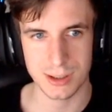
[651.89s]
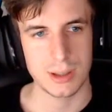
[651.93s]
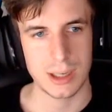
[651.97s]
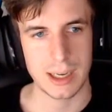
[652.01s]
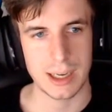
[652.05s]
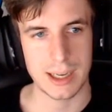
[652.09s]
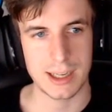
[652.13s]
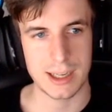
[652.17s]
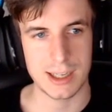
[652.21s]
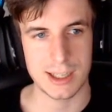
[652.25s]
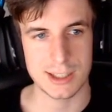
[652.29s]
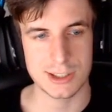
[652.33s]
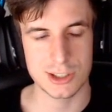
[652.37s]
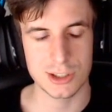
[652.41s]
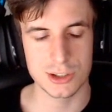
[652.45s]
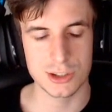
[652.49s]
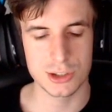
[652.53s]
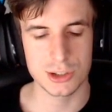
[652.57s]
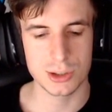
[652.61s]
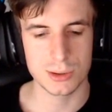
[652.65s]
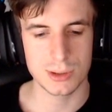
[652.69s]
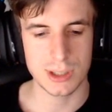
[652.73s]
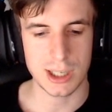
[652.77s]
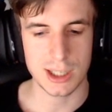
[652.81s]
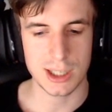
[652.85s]
It's
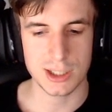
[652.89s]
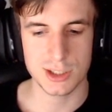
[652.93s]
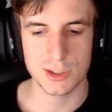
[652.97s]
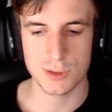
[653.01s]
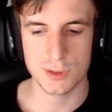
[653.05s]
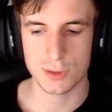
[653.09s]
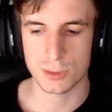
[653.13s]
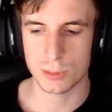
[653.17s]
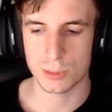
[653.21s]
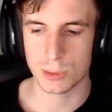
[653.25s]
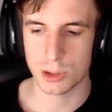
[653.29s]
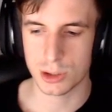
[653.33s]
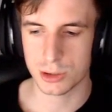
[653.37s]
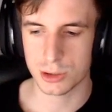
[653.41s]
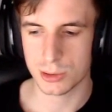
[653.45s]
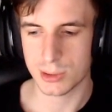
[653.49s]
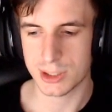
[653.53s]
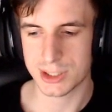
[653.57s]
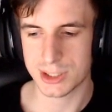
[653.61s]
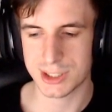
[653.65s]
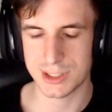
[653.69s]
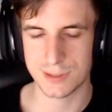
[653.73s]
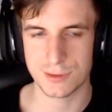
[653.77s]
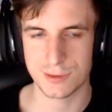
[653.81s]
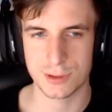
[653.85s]
also nice for World
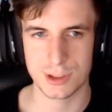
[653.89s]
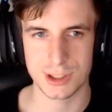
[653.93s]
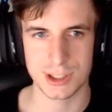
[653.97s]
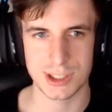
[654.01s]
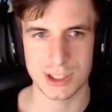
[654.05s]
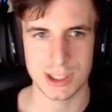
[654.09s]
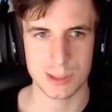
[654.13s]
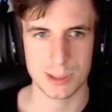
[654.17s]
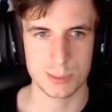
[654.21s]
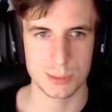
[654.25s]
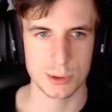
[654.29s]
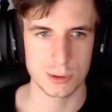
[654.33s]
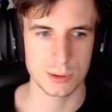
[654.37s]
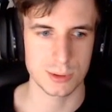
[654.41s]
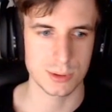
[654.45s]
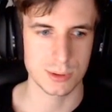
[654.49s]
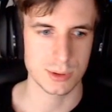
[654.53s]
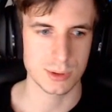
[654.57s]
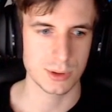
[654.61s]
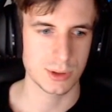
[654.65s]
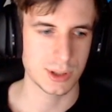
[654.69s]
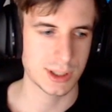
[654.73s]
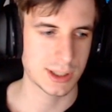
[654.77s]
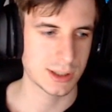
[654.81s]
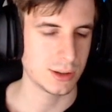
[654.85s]
Quests if, for example,
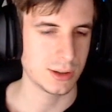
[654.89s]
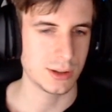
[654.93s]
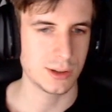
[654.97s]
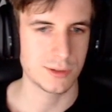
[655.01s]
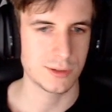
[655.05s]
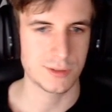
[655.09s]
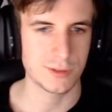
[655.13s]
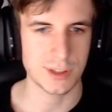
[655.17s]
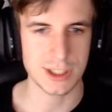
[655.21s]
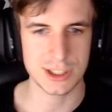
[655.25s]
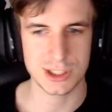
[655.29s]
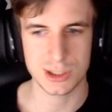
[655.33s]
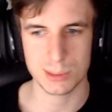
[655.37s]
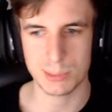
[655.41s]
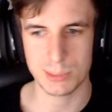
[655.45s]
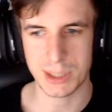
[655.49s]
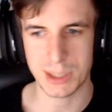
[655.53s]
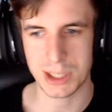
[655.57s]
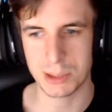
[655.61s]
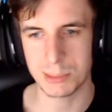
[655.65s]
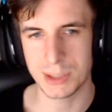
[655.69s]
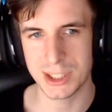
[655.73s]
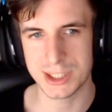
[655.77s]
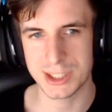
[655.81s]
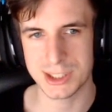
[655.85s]
you fight some
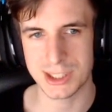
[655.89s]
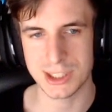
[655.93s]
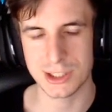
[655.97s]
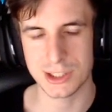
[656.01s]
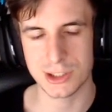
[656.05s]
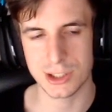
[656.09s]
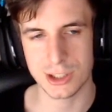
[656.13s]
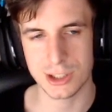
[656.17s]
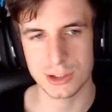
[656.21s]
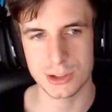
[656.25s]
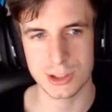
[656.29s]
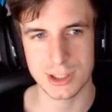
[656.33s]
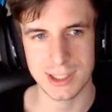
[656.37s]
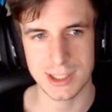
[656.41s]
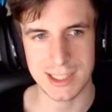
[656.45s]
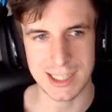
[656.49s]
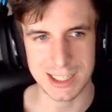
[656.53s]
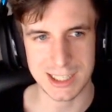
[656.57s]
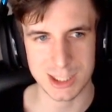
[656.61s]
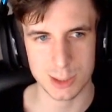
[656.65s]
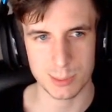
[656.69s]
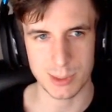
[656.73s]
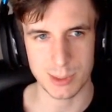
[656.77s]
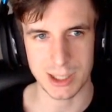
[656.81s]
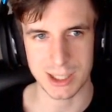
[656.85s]
enemies and you run to the
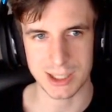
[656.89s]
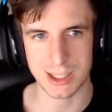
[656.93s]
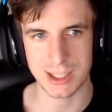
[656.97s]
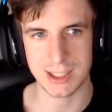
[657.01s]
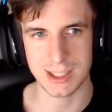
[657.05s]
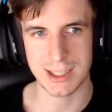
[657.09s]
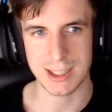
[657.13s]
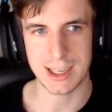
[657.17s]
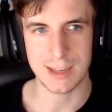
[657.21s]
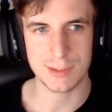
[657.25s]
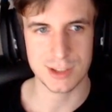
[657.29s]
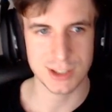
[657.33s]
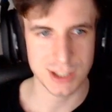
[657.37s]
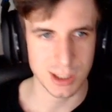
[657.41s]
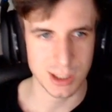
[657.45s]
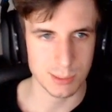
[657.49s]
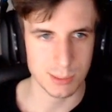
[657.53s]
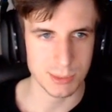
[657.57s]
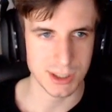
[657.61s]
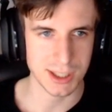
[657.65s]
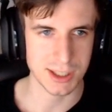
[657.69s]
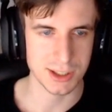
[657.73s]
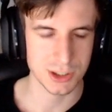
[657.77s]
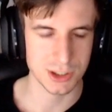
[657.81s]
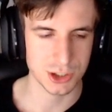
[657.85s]
next pack, and every time
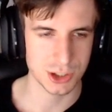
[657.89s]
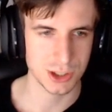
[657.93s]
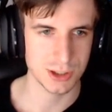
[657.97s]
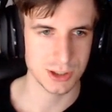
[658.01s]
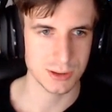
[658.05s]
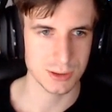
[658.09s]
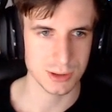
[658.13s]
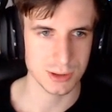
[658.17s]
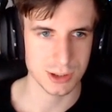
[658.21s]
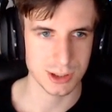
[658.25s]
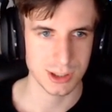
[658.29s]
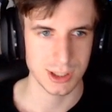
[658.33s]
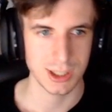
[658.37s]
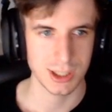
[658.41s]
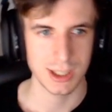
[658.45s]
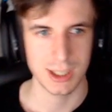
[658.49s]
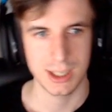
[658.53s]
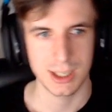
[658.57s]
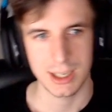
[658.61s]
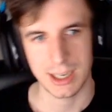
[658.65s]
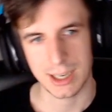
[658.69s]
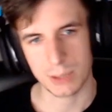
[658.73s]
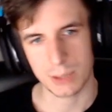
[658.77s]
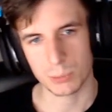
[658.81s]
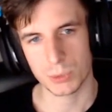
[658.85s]
you get a shield,
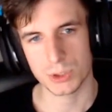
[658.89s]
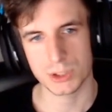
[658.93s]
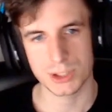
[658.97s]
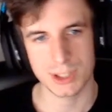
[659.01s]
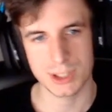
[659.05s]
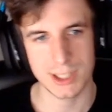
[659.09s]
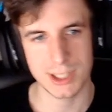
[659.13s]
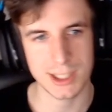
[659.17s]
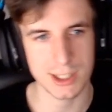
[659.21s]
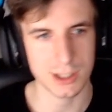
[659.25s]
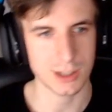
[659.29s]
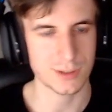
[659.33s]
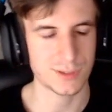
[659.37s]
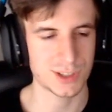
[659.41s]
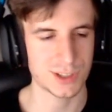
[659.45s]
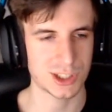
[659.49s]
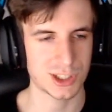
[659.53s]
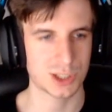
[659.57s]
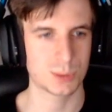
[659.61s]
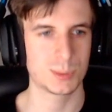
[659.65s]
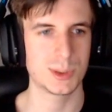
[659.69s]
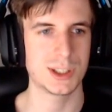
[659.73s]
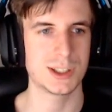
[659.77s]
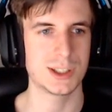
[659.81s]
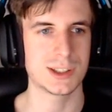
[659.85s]
and once you get enough
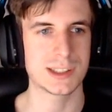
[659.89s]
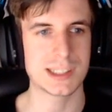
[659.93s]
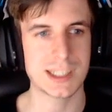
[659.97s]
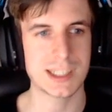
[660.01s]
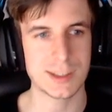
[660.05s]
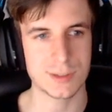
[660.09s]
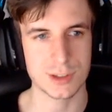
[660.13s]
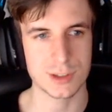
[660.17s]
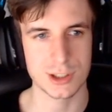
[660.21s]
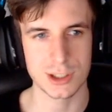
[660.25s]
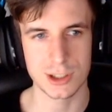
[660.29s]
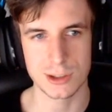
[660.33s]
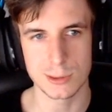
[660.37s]
HP, you're never going to